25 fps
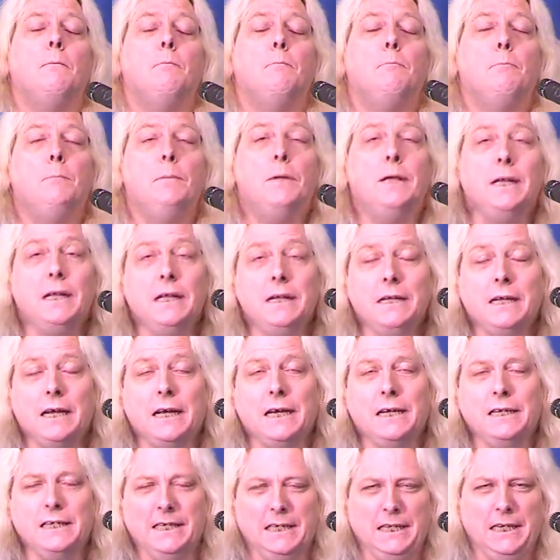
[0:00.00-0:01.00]

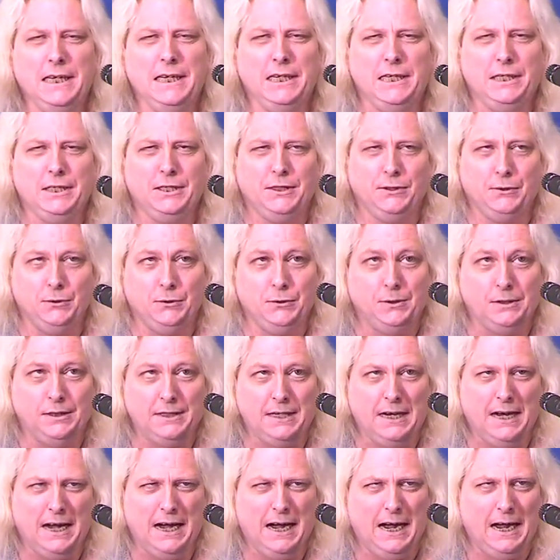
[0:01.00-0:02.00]
midnight Eastern
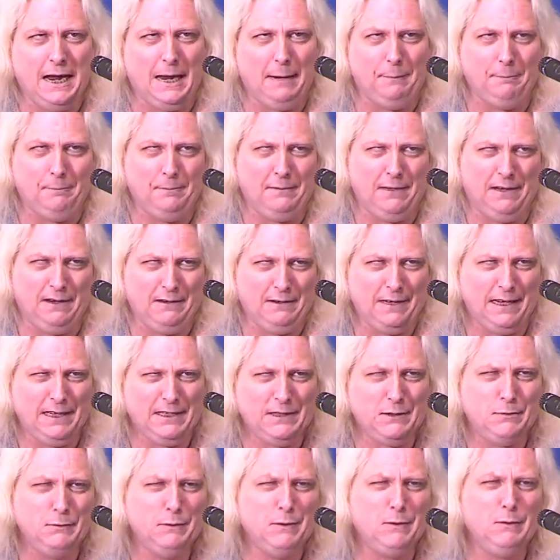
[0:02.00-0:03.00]
time. Now
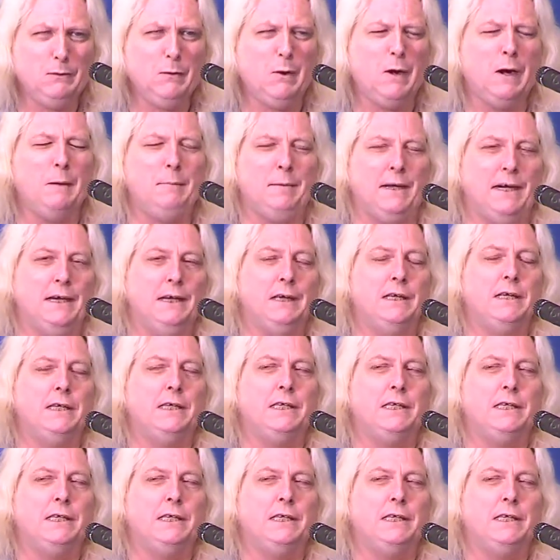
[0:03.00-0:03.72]
that's the requirement.